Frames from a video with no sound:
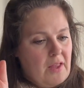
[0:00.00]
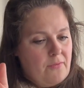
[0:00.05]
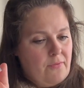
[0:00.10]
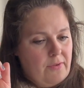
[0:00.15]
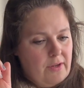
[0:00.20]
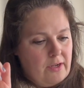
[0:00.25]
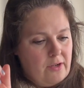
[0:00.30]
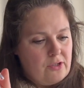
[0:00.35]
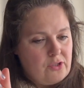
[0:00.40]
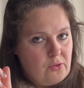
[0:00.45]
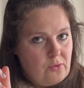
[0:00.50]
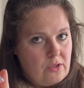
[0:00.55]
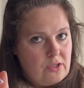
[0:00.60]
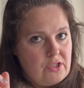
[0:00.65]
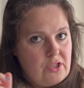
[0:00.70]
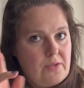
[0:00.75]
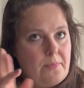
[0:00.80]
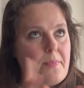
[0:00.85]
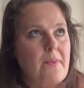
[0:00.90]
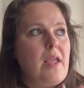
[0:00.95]
Fingers
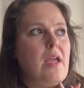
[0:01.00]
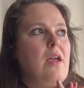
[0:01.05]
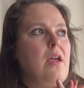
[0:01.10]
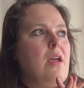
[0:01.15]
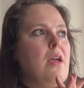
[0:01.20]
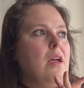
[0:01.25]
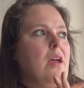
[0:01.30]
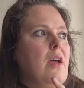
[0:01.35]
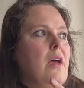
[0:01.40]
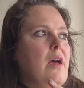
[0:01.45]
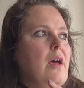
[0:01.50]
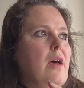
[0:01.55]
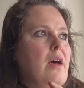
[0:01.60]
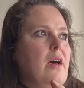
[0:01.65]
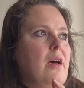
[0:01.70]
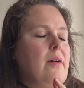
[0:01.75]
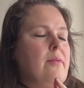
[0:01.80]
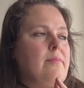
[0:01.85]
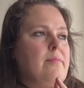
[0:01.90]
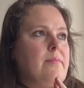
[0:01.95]
crossed.
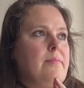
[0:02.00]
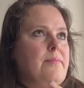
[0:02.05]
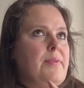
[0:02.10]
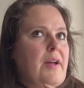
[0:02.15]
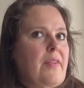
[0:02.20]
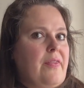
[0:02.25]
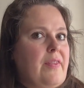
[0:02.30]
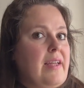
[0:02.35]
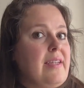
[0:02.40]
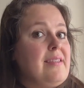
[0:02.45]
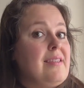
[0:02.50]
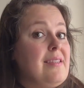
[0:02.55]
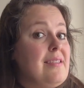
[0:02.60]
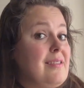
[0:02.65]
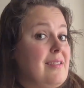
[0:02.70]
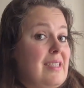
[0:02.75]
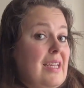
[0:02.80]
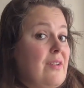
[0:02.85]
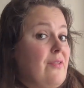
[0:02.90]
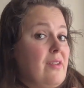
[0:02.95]
But this is
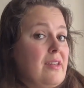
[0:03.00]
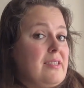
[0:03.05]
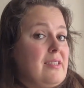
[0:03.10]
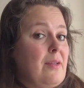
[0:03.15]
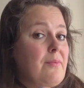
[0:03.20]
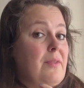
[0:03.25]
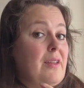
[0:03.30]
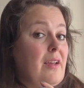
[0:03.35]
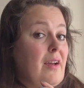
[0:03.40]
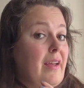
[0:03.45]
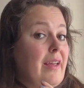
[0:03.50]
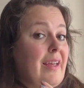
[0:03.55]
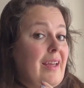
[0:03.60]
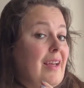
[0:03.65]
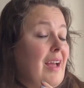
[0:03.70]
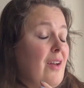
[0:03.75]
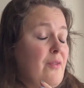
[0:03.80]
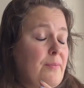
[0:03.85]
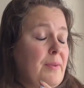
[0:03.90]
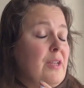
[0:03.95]
definitely something I
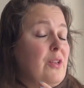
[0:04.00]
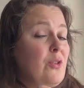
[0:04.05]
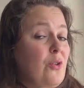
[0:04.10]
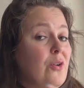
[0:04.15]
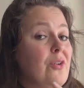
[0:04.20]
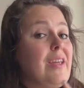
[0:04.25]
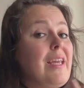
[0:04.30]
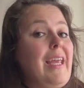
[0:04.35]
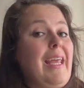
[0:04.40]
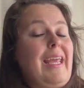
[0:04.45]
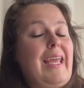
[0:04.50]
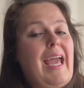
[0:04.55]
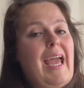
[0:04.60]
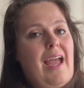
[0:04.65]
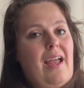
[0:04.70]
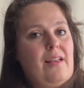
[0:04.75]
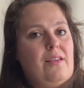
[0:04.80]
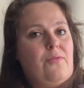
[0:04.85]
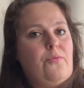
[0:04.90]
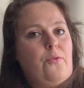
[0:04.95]
have been looking
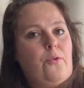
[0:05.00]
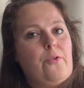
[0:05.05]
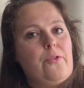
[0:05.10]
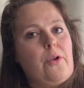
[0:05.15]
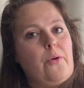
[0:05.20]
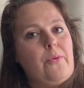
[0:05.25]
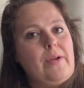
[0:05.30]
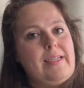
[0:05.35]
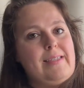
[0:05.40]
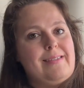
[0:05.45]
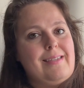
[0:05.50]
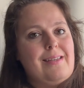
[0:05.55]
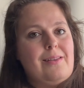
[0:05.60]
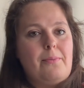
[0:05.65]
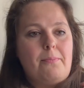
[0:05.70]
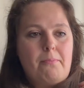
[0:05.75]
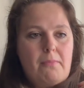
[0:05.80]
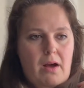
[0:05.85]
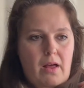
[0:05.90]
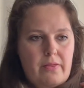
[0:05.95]
at for the
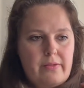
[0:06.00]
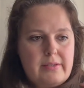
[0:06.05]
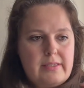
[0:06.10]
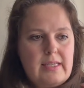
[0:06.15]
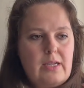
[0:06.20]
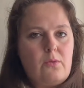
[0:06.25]
recent months,